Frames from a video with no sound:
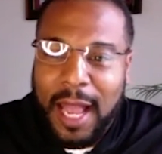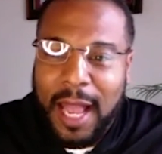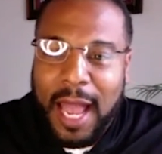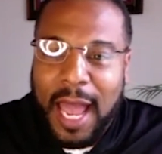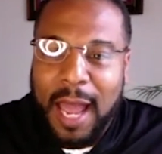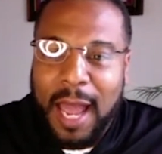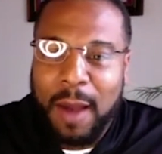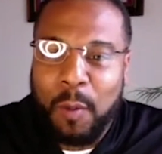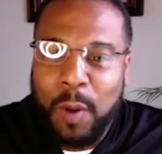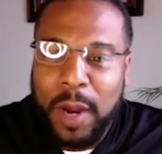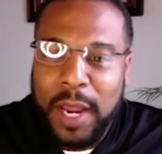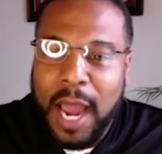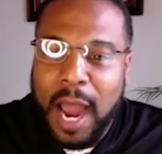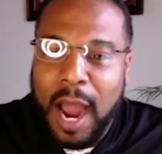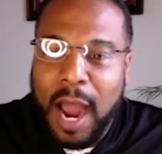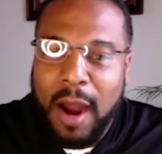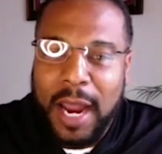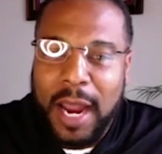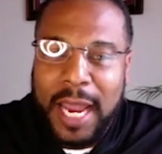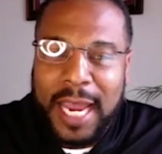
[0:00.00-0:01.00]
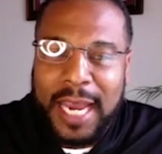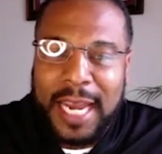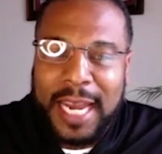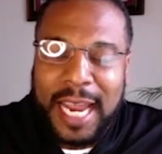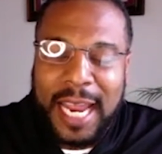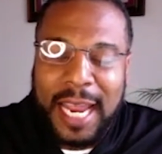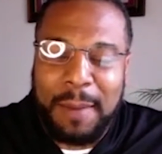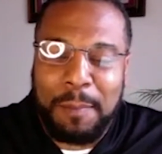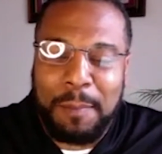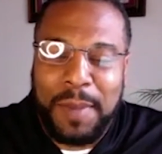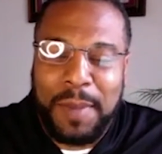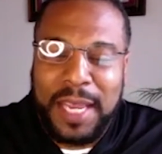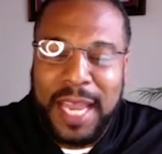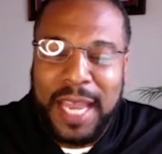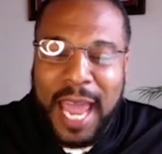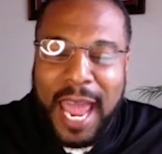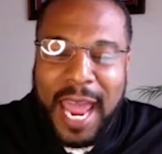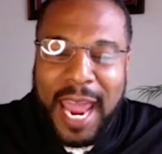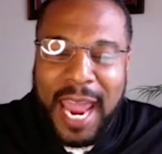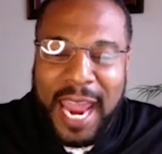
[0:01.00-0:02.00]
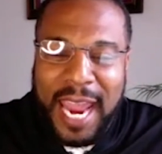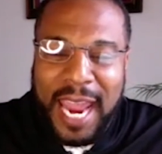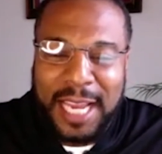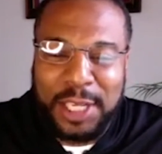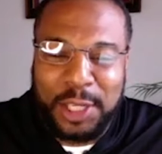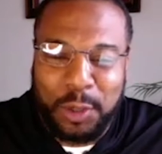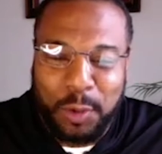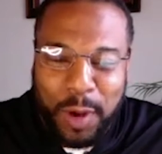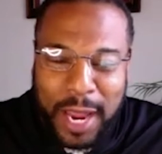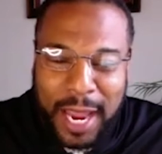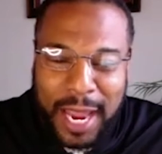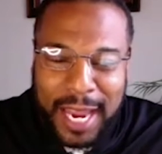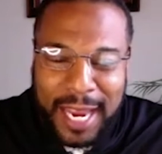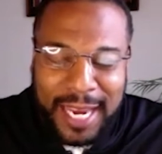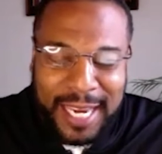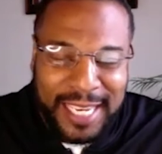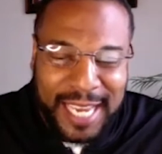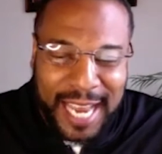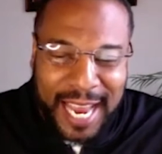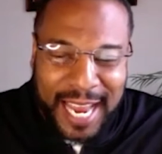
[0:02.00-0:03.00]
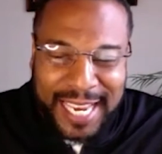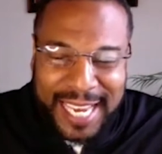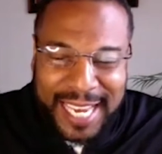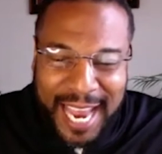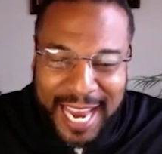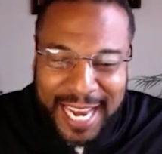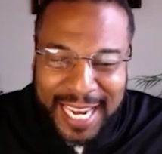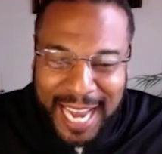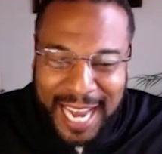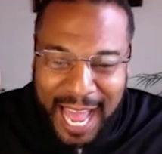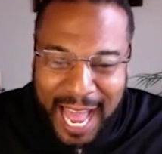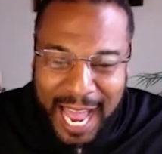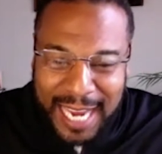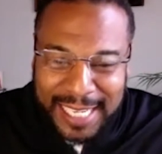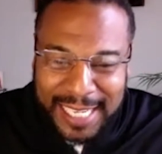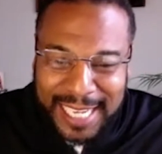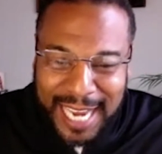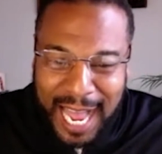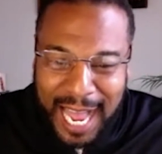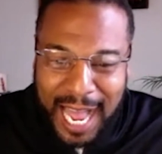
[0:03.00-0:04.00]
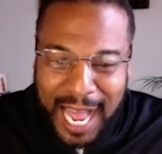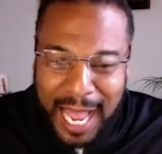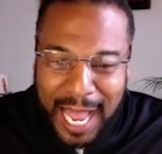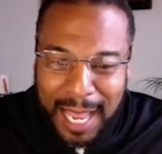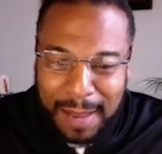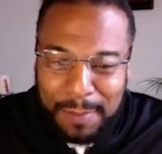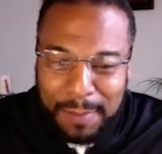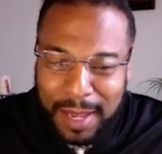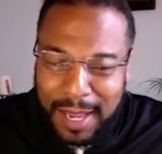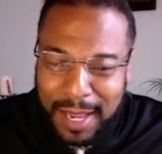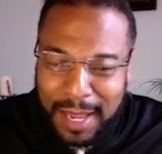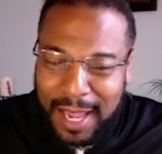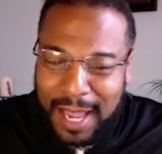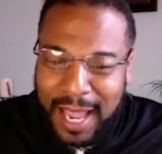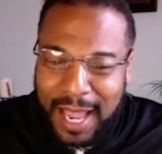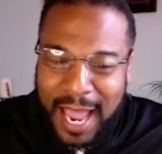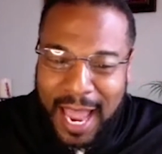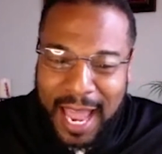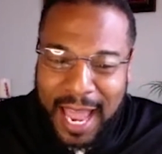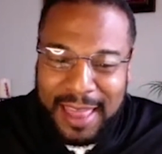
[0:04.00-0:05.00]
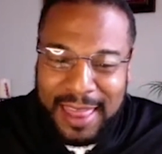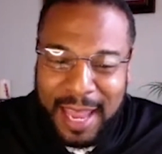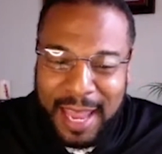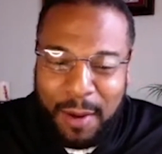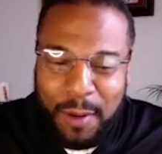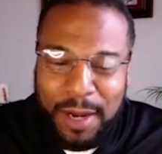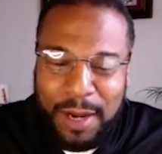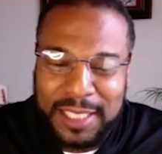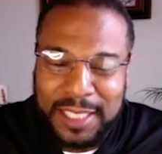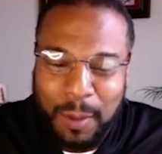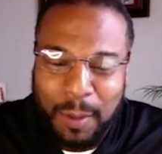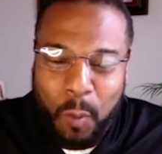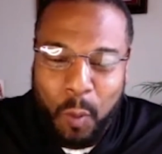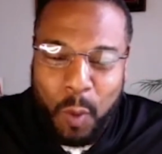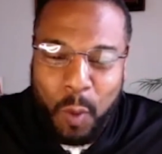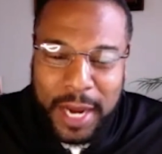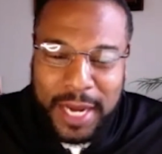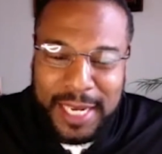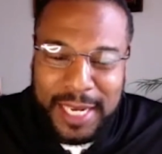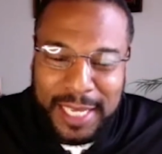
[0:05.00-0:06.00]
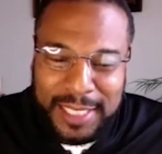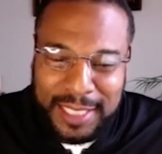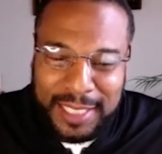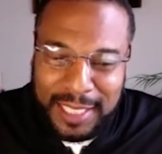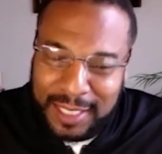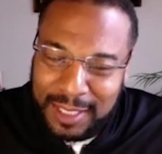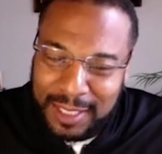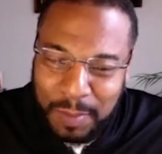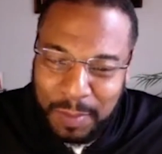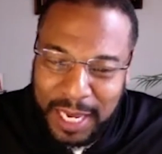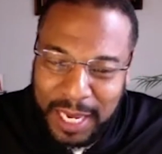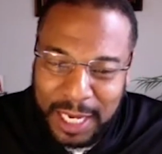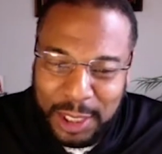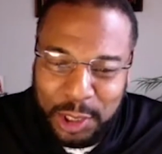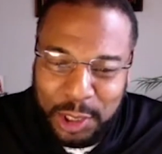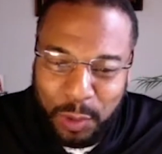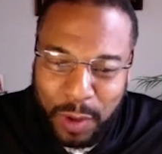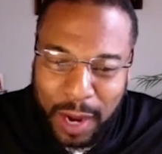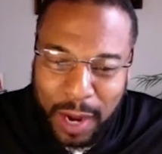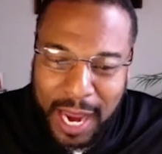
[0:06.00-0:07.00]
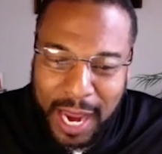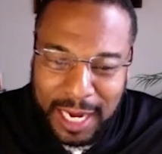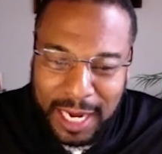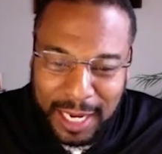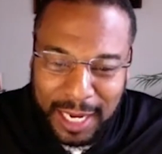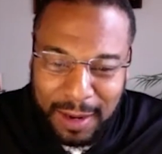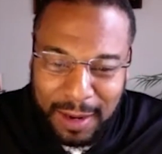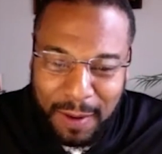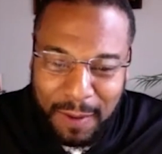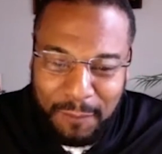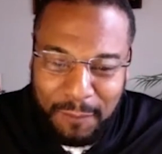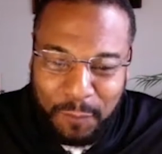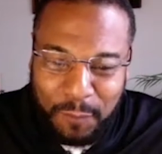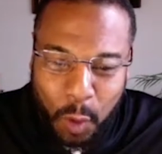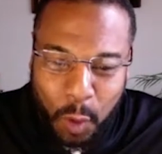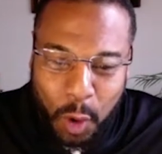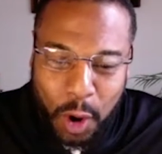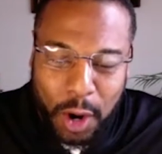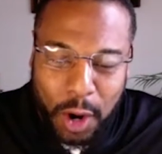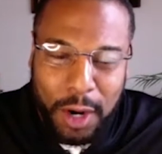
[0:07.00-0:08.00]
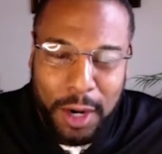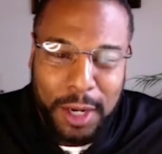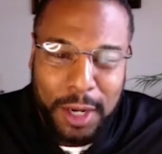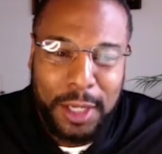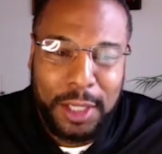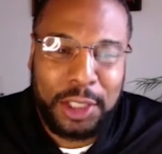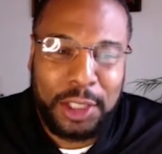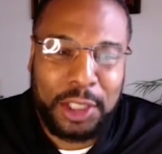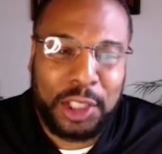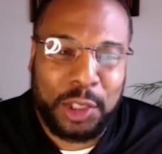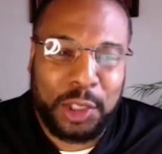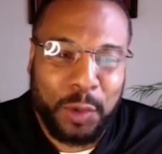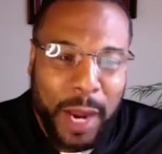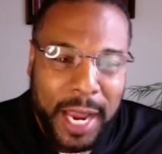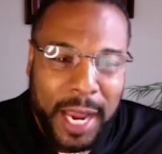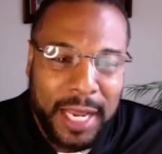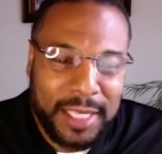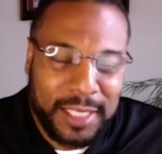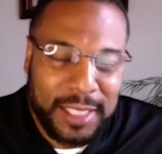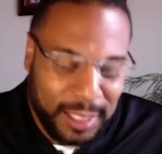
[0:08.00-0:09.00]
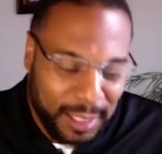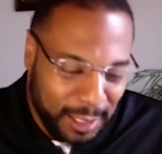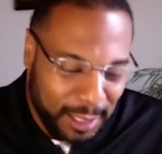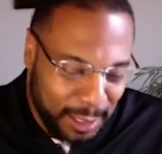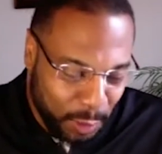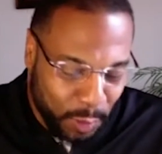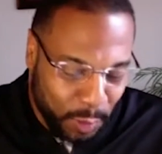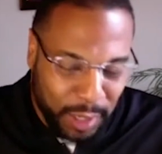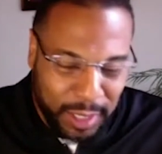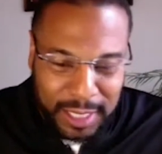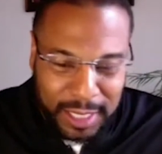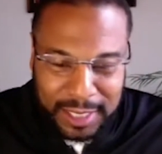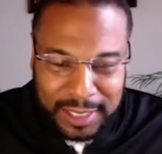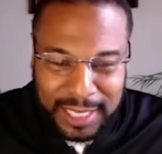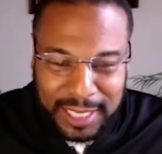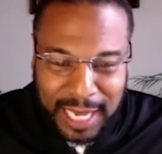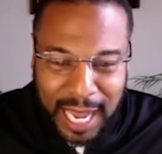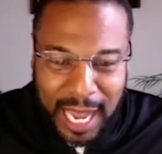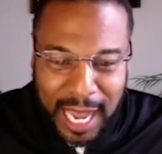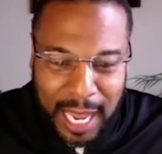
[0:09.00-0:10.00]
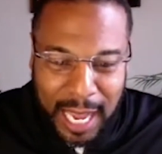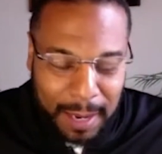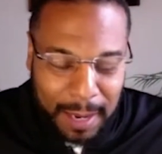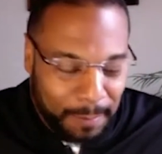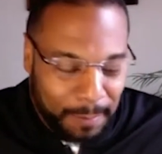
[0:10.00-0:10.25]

And we are in NBA trade deadline time, and there is some weaknesses being traded for strengths during this time.